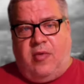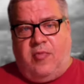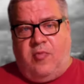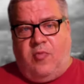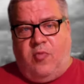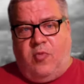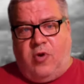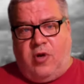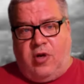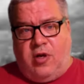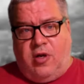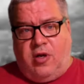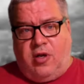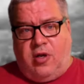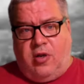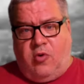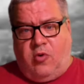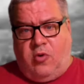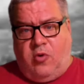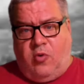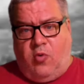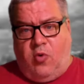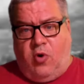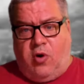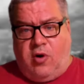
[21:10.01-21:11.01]
we're going to go
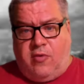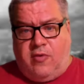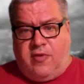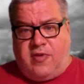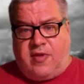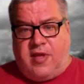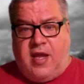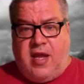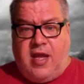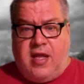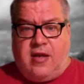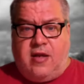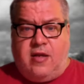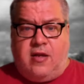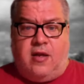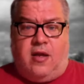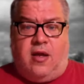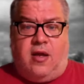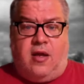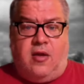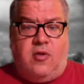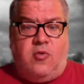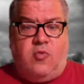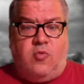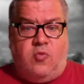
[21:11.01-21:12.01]
to war with
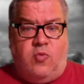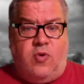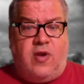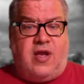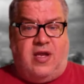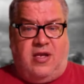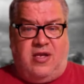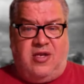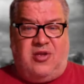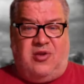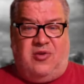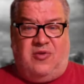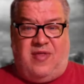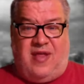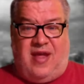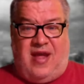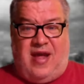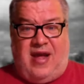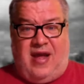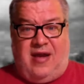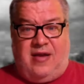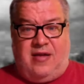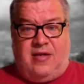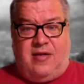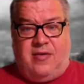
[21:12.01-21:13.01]
Canada, we can do
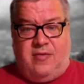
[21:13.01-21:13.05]
that